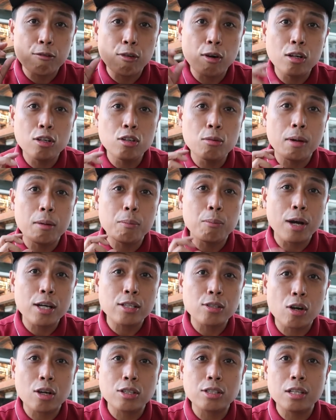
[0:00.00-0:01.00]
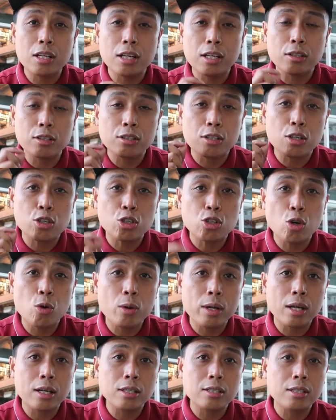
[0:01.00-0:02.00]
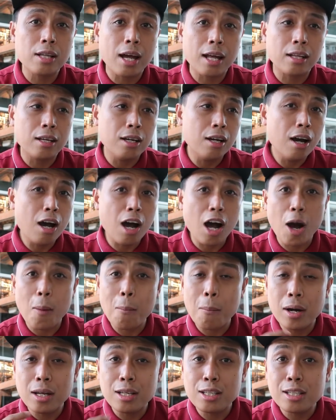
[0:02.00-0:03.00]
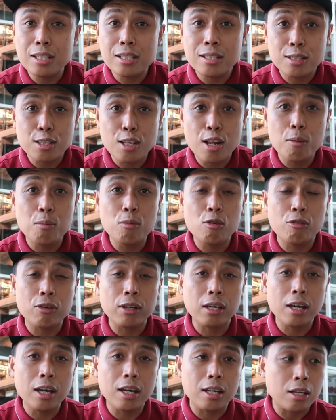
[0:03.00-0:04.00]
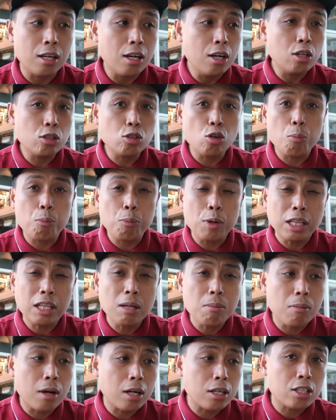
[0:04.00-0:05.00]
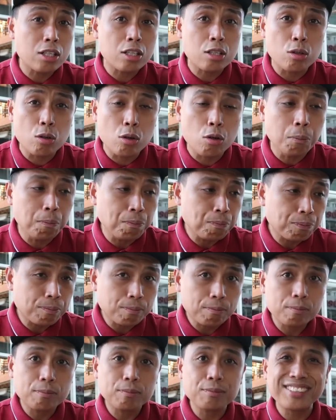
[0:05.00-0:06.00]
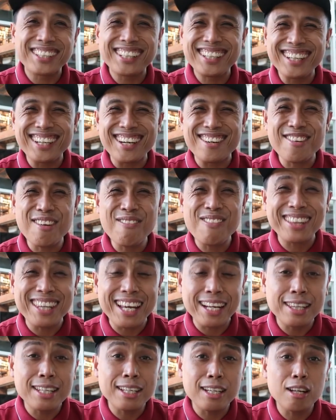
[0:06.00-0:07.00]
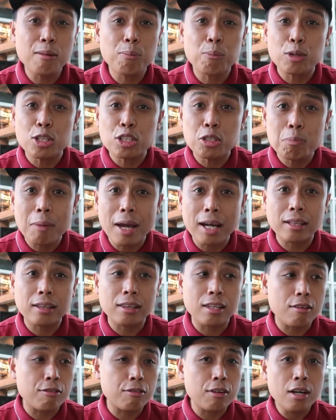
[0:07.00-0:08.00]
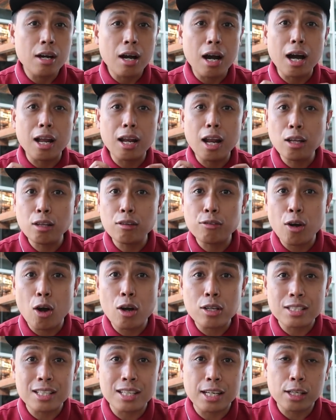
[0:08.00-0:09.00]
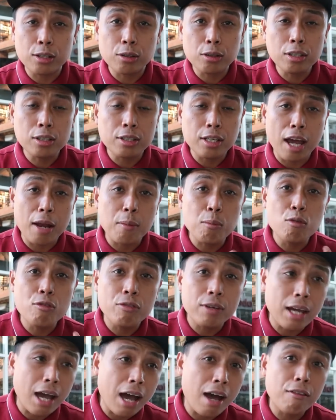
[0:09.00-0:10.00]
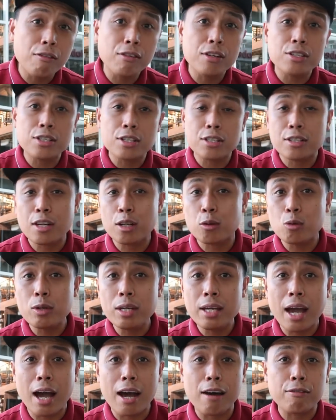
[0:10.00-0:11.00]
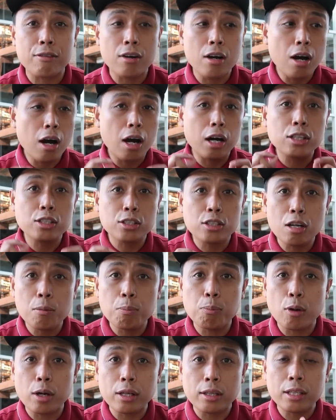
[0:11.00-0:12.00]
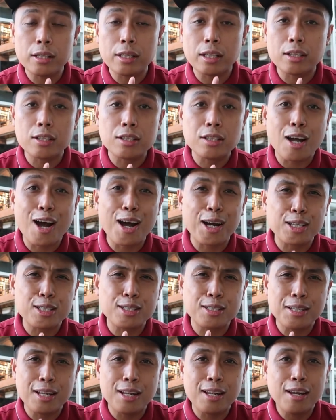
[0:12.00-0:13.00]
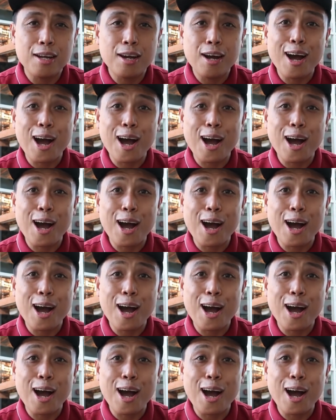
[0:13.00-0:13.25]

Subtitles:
volume and price oscillators are showing us that money is still moving in. So pretty much though, from a technical perspective, a lot of the oscillators and moving averages that we have are still pointing that the stock is still